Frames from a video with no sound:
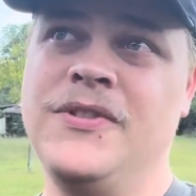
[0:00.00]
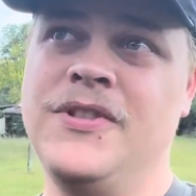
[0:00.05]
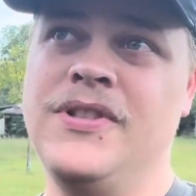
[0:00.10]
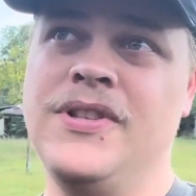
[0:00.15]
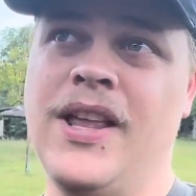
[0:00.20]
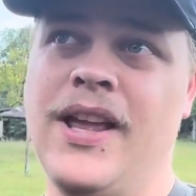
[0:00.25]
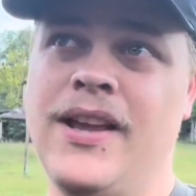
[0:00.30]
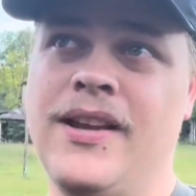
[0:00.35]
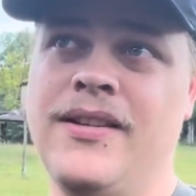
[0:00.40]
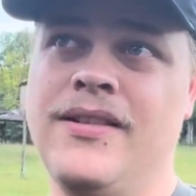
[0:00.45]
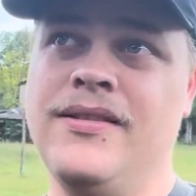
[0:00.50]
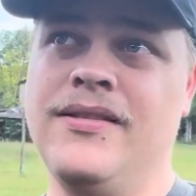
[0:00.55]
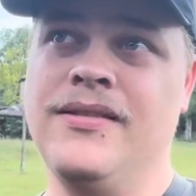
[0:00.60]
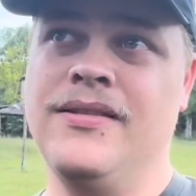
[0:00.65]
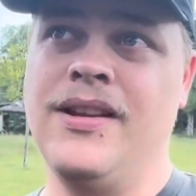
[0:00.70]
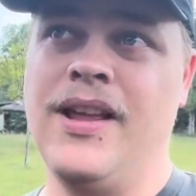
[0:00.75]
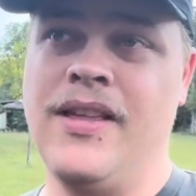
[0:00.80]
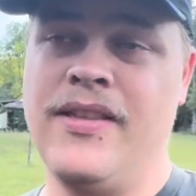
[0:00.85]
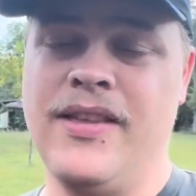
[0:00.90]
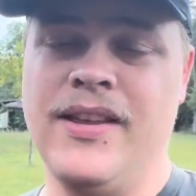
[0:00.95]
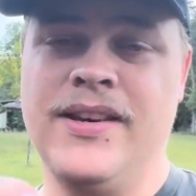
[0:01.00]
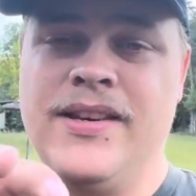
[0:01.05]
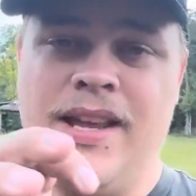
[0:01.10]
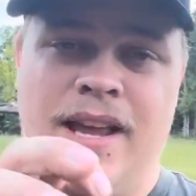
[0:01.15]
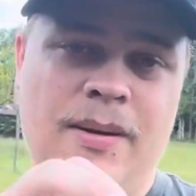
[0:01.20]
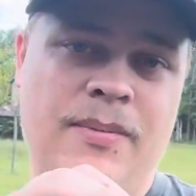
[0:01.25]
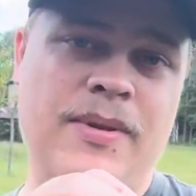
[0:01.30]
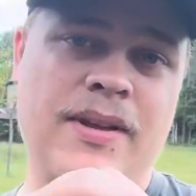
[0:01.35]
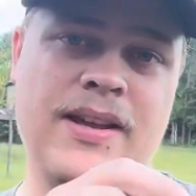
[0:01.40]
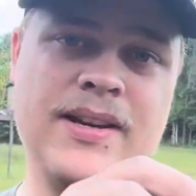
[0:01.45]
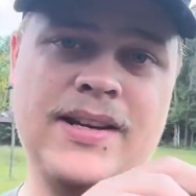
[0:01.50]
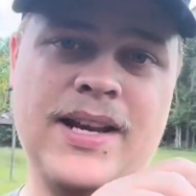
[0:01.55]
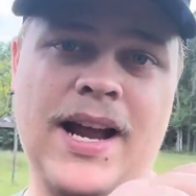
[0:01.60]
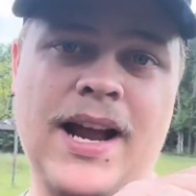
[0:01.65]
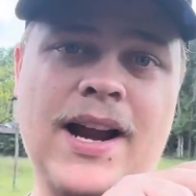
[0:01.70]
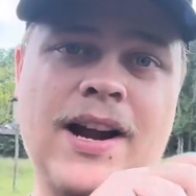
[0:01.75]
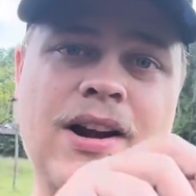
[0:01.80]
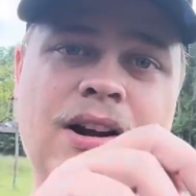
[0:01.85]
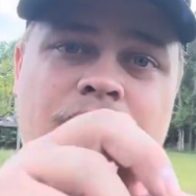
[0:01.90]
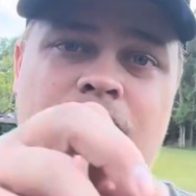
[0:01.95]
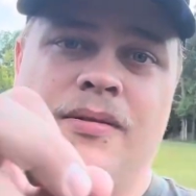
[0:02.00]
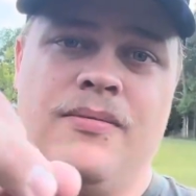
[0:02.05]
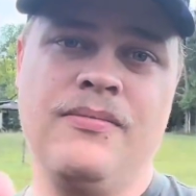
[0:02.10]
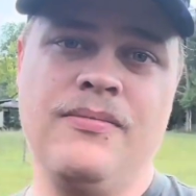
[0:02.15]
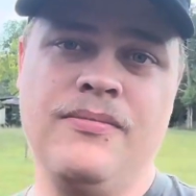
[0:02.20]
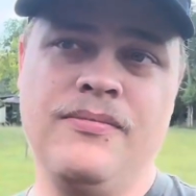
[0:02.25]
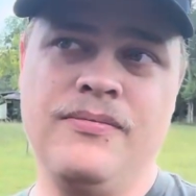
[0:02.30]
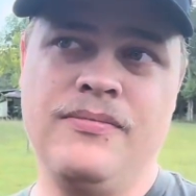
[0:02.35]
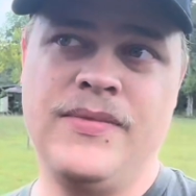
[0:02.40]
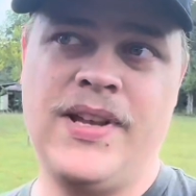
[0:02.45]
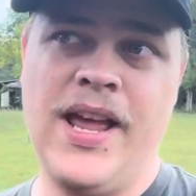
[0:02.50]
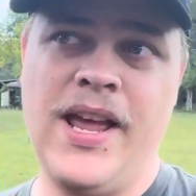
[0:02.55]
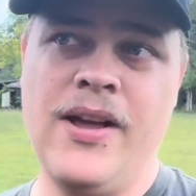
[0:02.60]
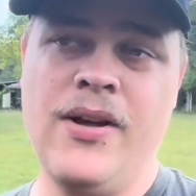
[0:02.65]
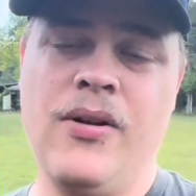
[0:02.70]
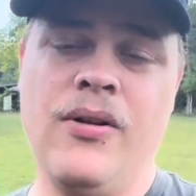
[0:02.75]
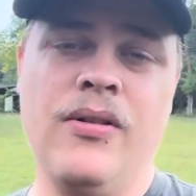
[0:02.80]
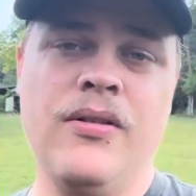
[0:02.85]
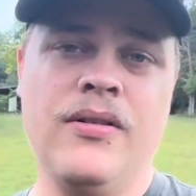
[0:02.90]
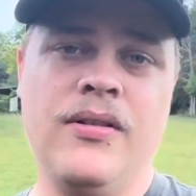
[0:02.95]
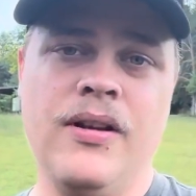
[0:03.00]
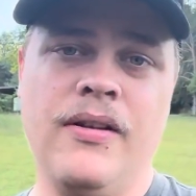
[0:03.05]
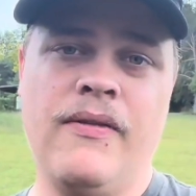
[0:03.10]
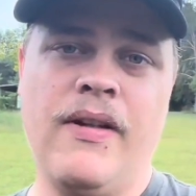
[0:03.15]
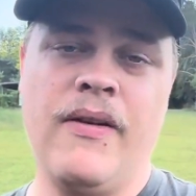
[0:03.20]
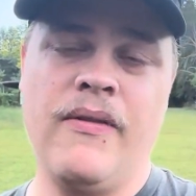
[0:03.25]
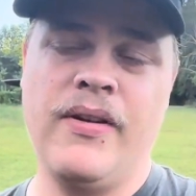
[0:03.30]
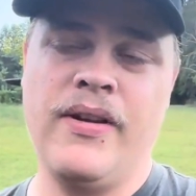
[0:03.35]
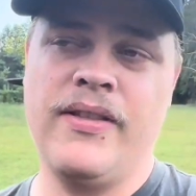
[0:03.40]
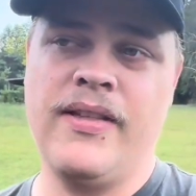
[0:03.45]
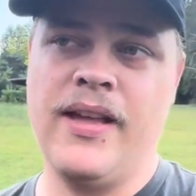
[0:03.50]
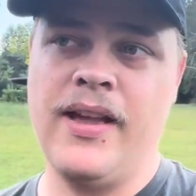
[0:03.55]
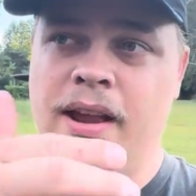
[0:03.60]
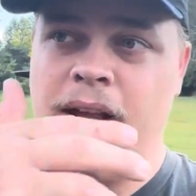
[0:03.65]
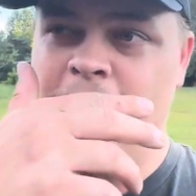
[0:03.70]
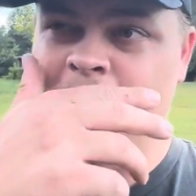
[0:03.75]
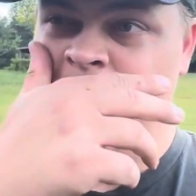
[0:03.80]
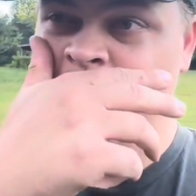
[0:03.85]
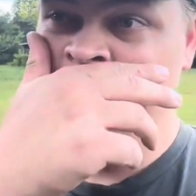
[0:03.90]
Like, as in tape the entire tail of everything.